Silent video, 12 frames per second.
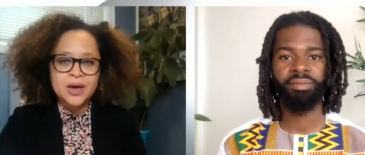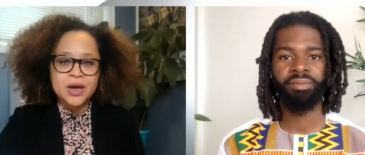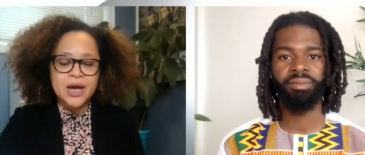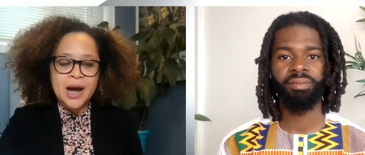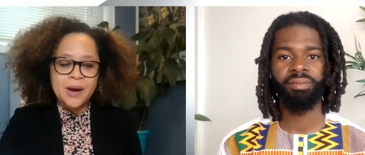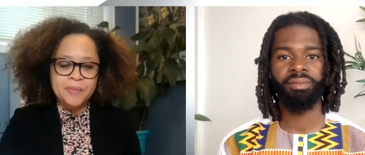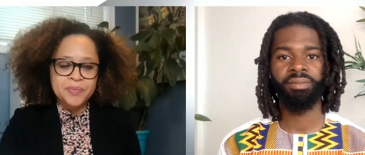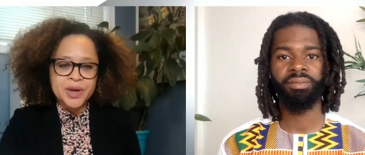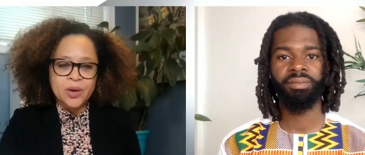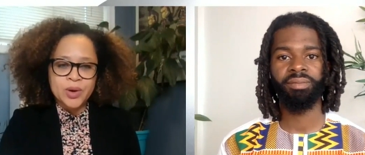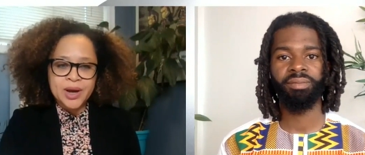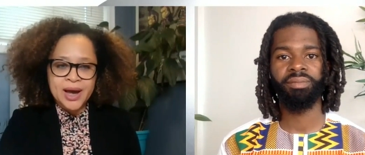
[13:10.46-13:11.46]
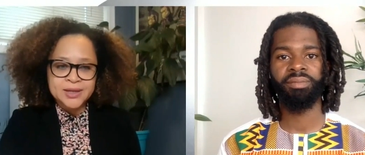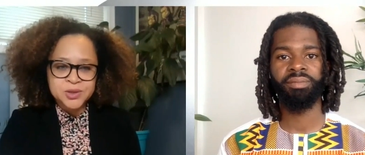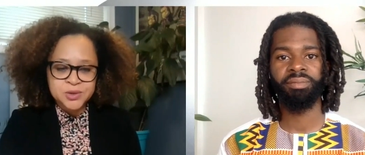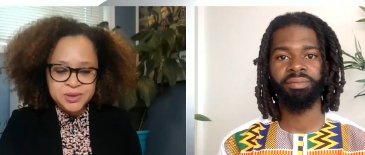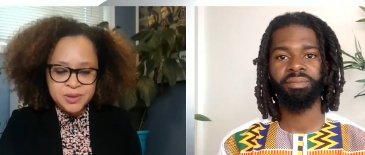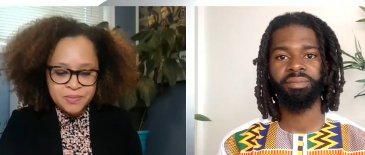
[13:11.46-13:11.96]
Speaker 1: Um, I want to ask
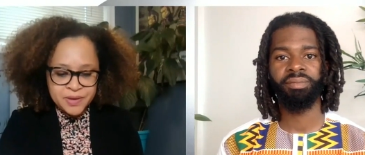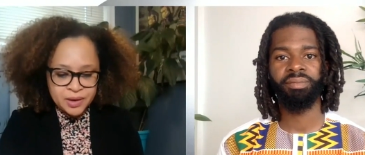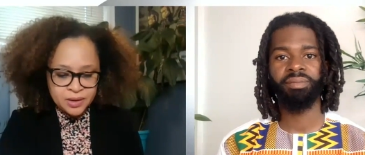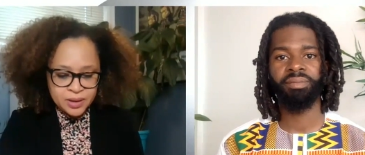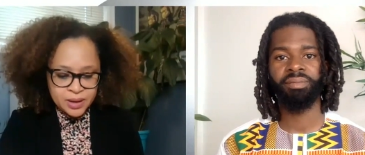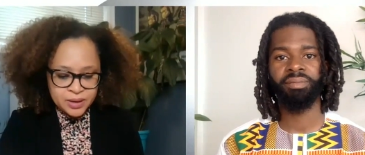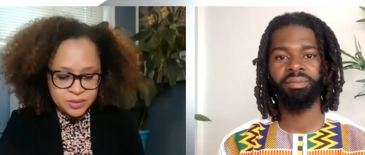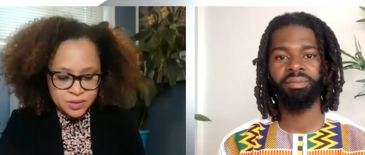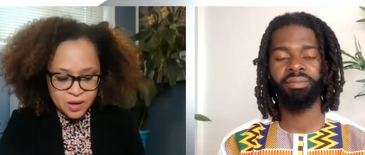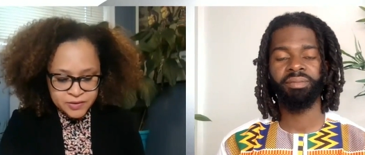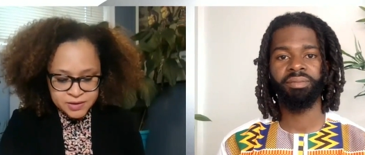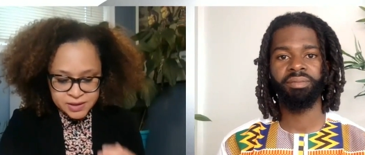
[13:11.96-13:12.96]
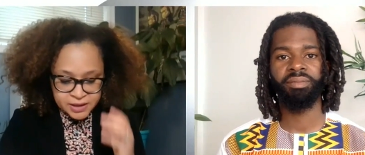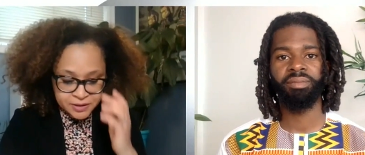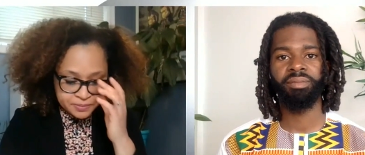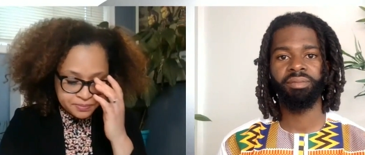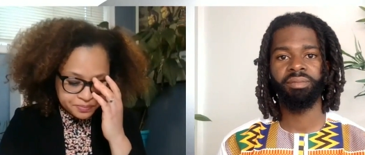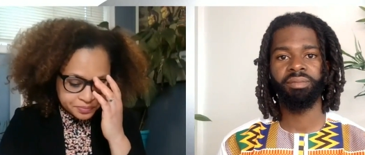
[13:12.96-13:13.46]
you something, and obviously,
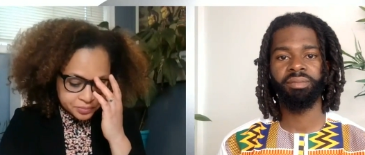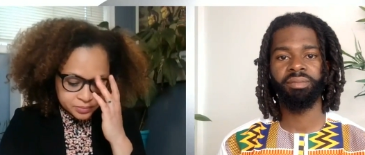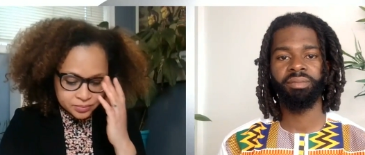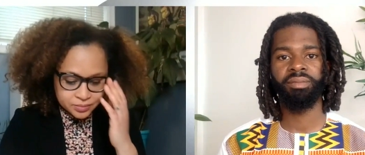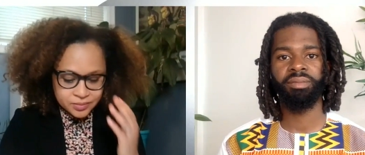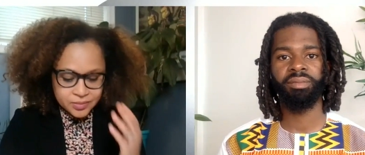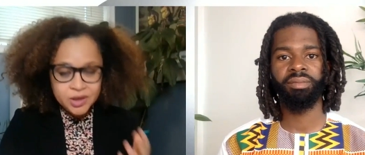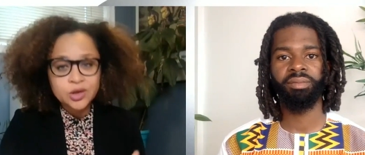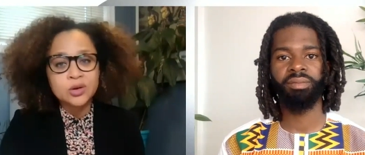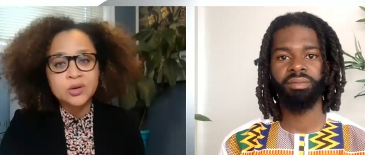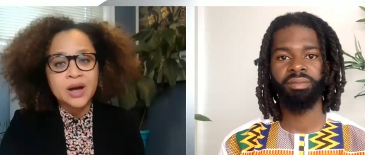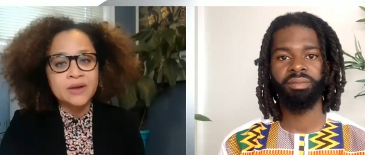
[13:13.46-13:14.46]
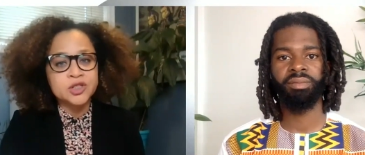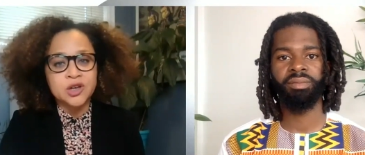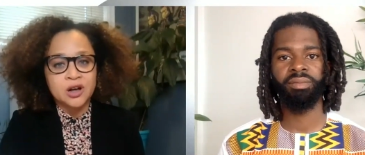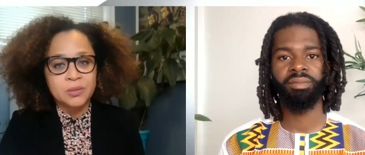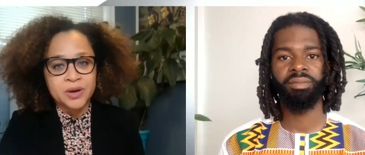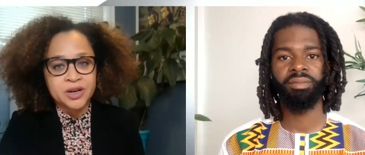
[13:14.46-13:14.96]
you don't have to
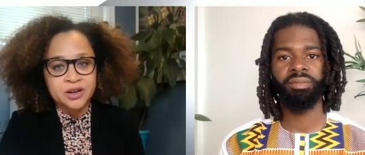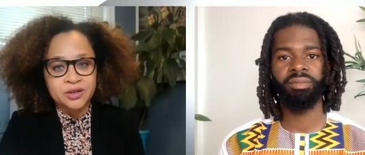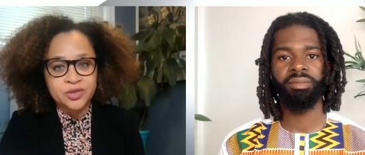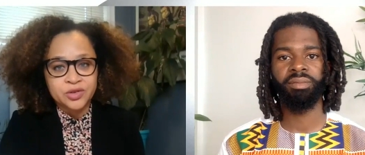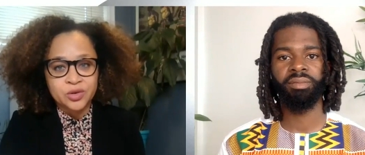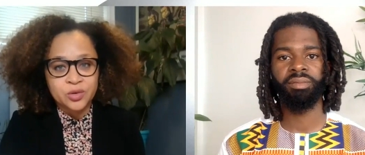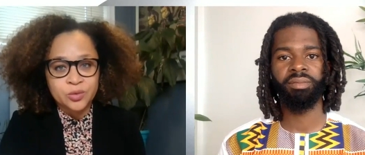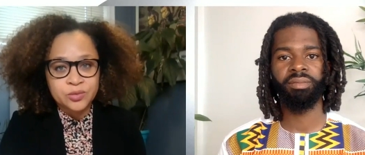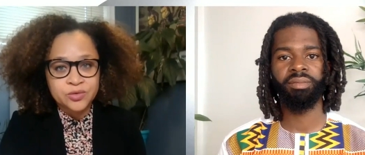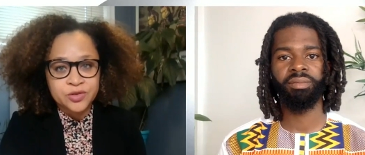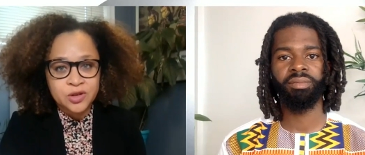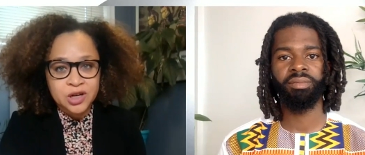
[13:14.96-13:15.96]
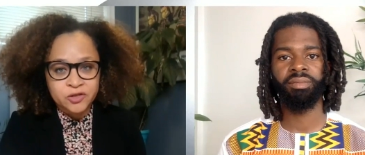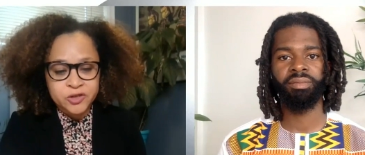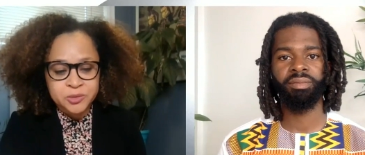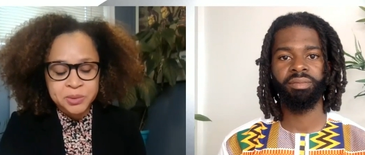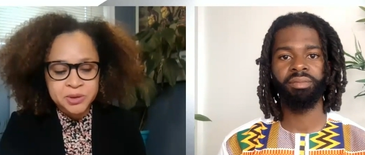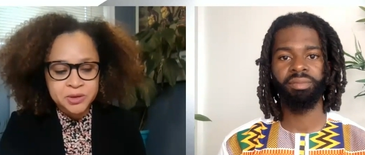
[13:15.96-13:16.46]
talk about it if you don't feel
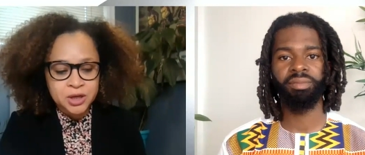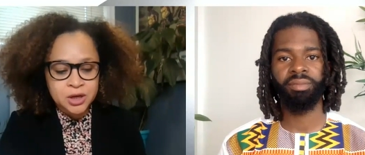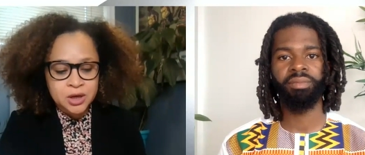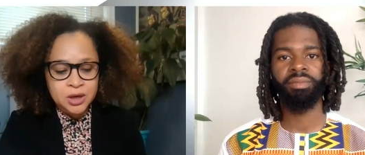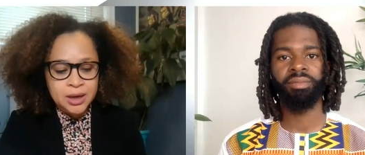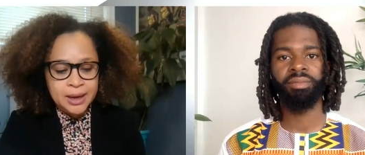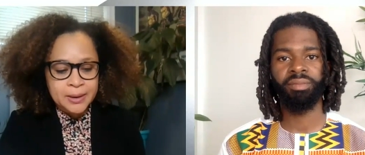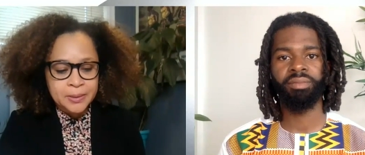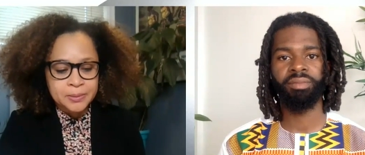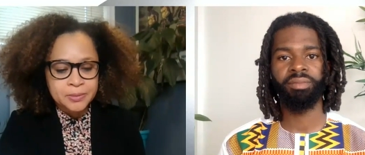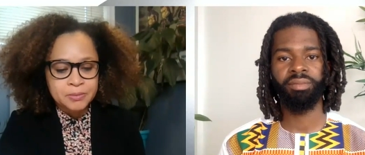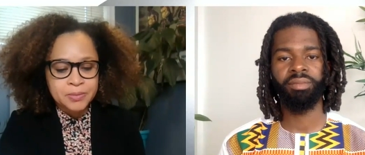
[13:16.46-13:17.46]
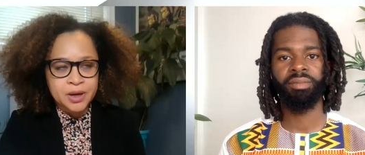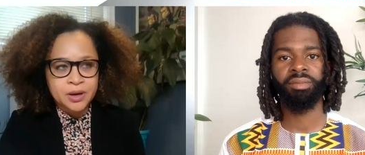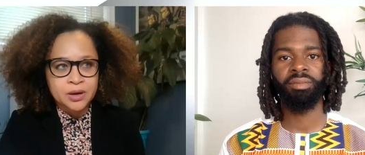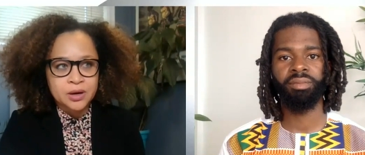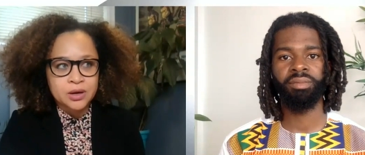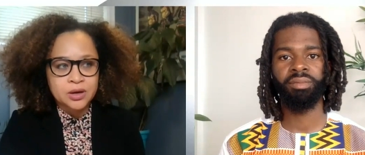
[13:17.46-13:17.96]
comfortable. Um,
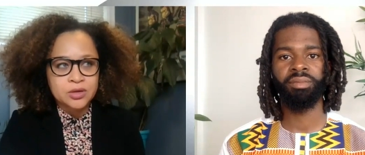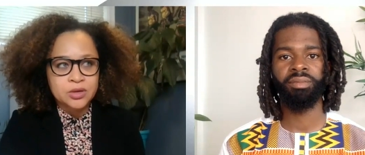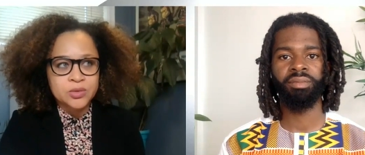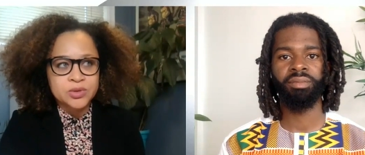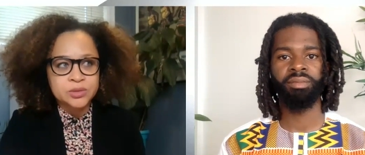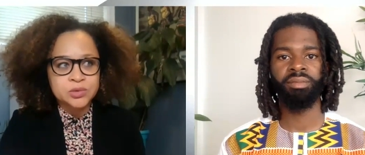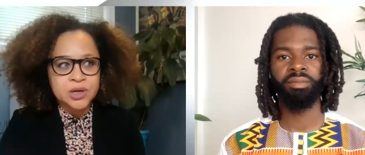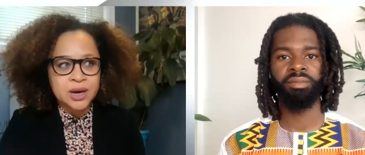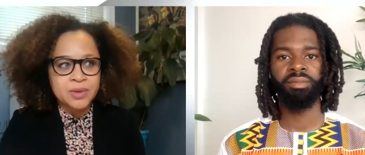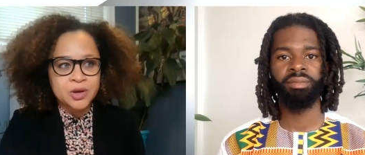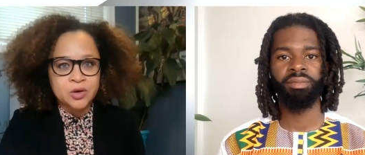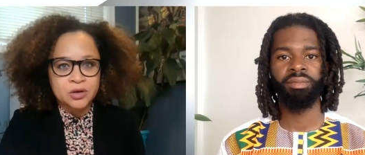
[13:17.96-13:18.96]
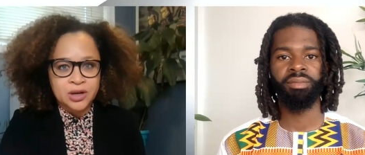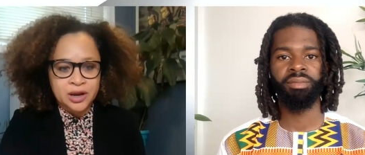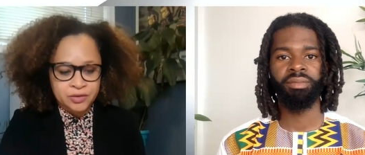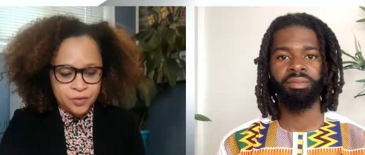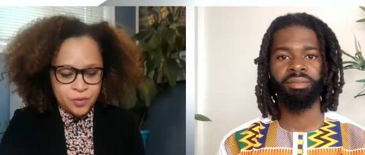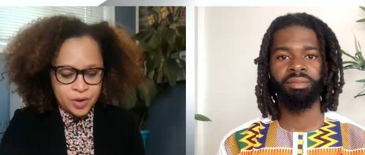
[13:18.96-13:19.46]
but there was a time in your
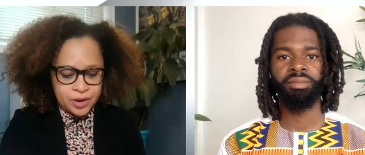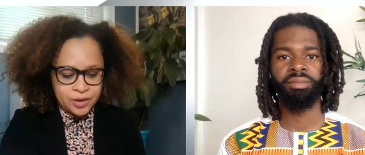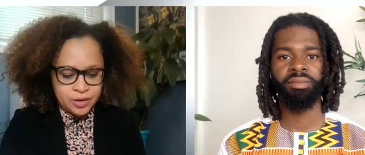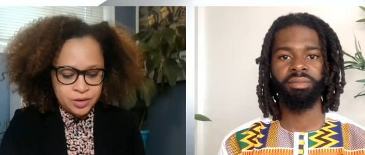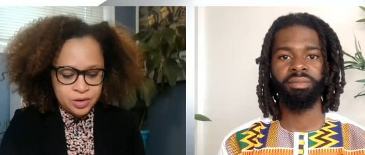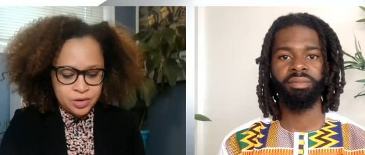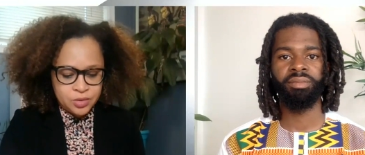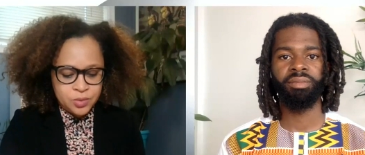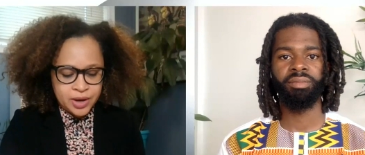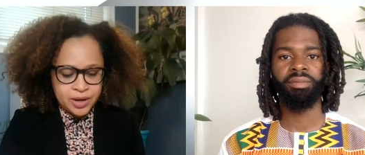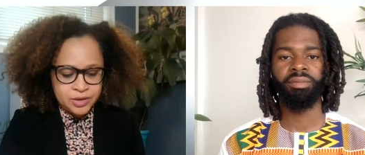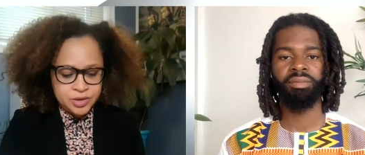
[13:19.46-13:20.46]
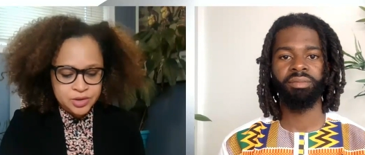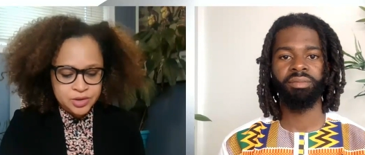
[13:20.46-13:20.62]
life when you went,